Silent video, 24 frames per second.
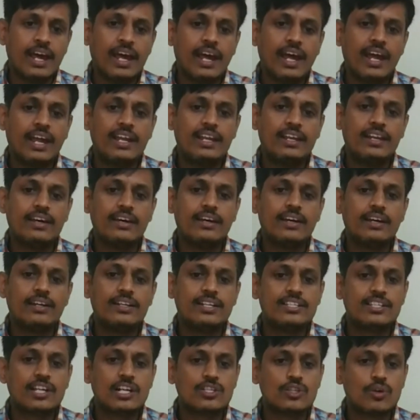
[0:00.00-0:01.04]
And it
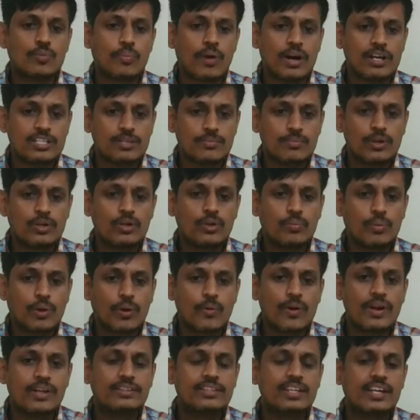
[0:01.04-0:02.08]
is also possible to
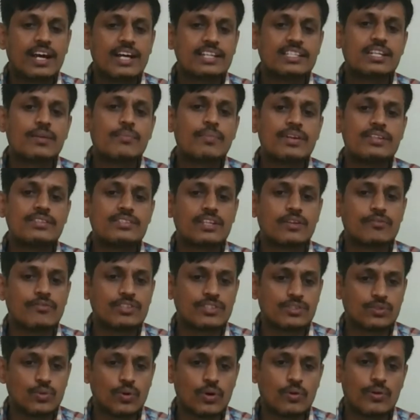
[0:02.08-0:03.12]
provide the customized
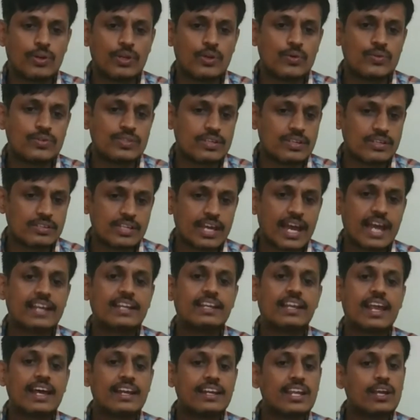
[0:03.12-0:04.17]
service to our users,
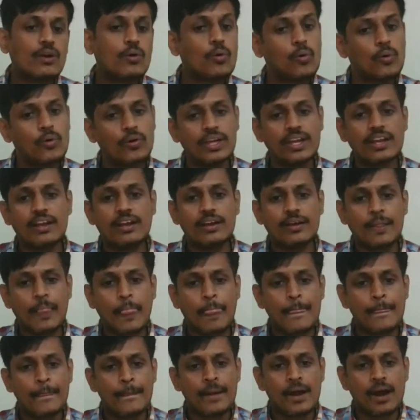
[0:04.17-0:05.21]
and learning coding
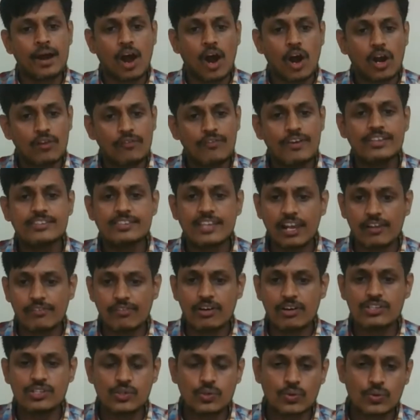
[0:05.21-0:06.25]
always
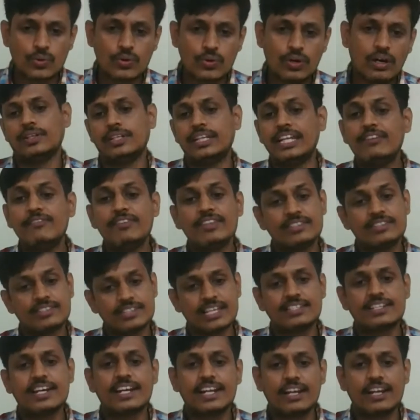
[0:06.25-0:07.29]
helps us to deal with
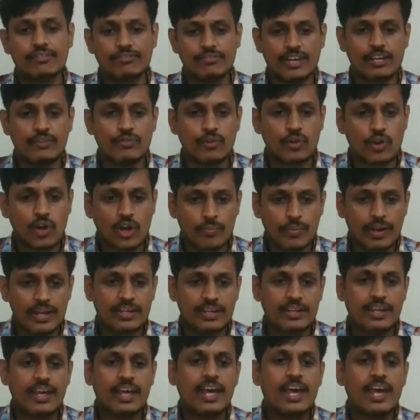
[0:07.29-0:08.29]
such kind of environment.